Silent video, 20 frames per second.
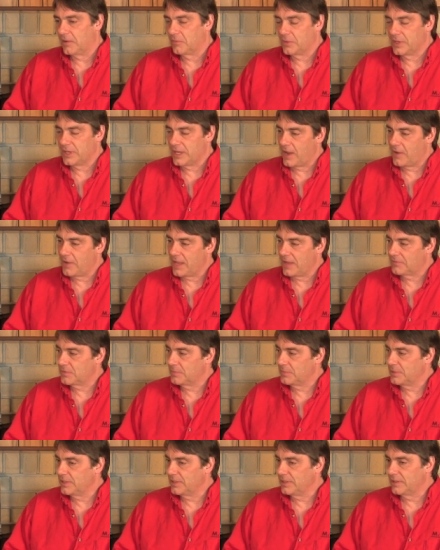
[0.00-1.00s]
We now have
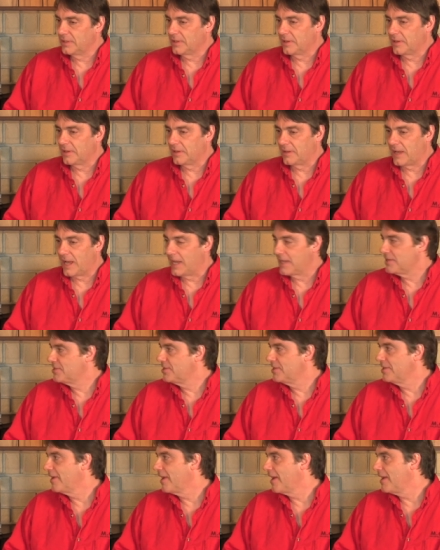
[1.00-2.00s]
to be
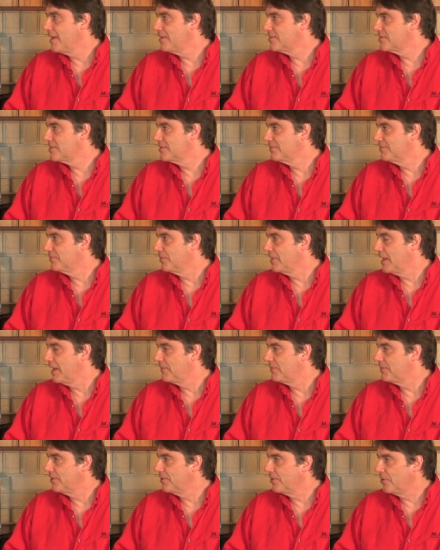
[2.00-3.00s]
IT guys. We
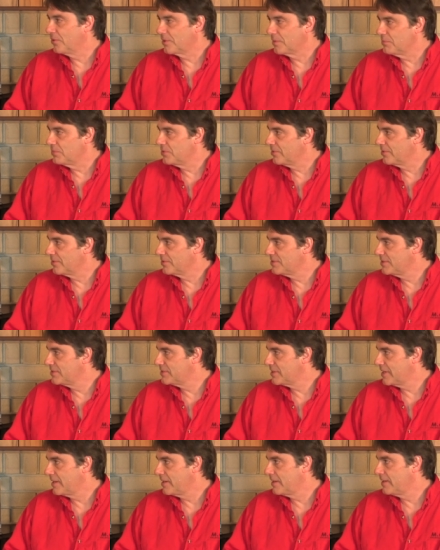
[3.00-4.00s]
have to know computers
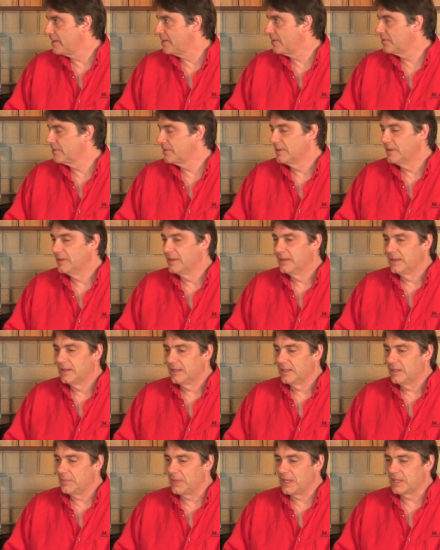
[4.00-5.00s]
inside and out.
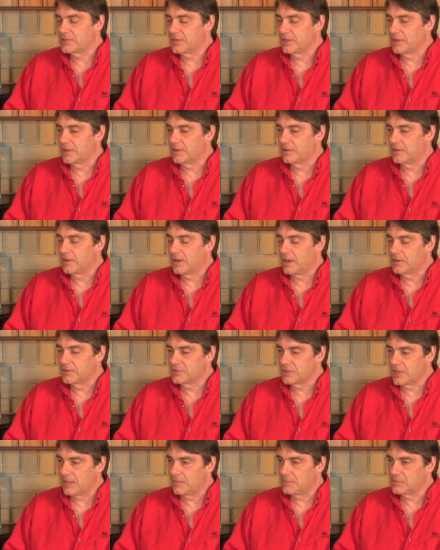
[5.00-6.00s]
It makes our
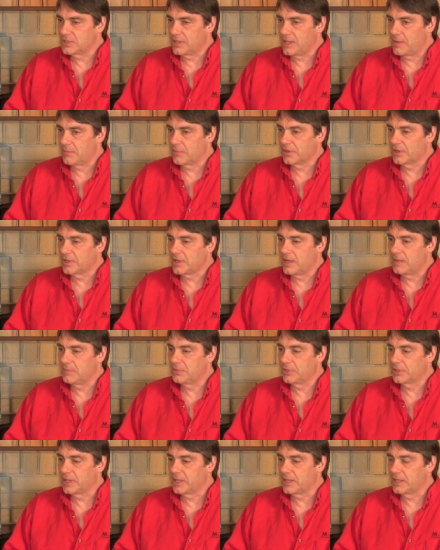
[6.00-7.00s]
jobs a lot more
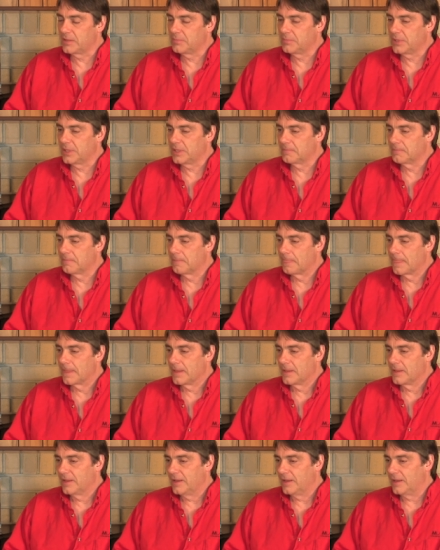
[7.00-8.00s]
complicated, but
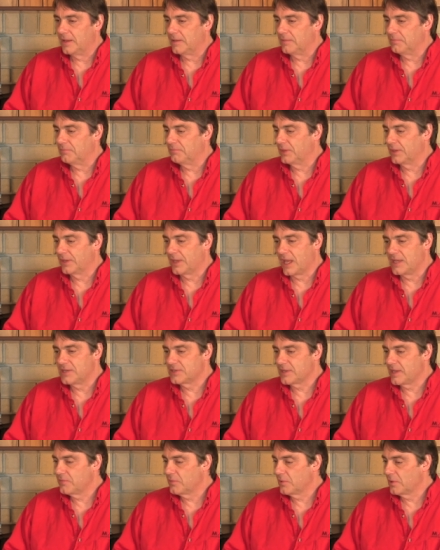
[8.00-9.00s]
the
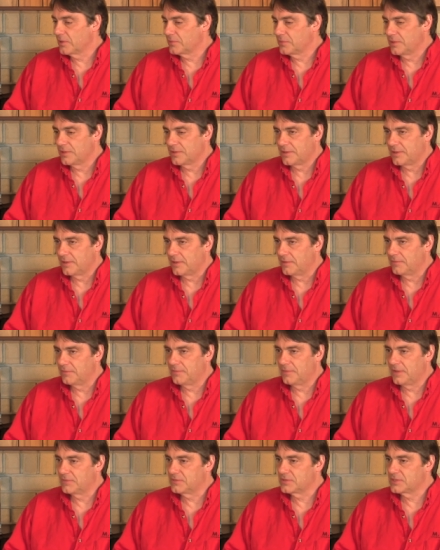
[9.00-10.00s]
guys I've worked with
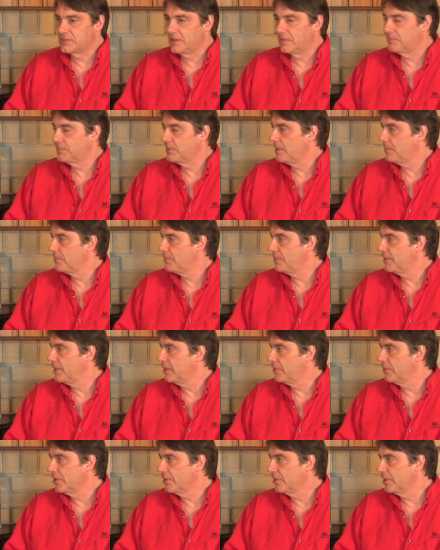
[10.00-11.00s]
have stepped up, and
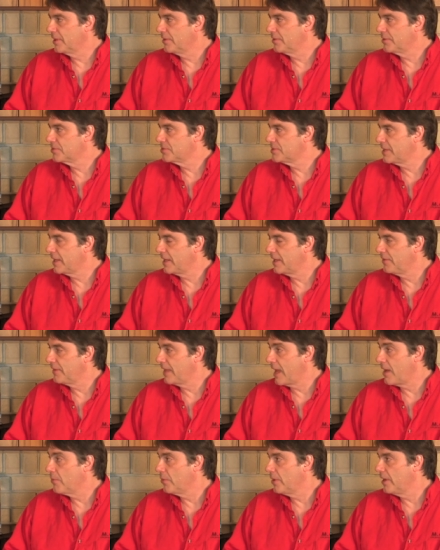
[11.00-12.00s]
they really understand
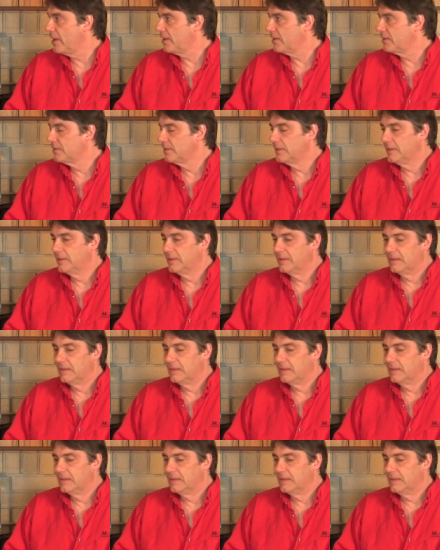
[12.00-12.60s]
that well.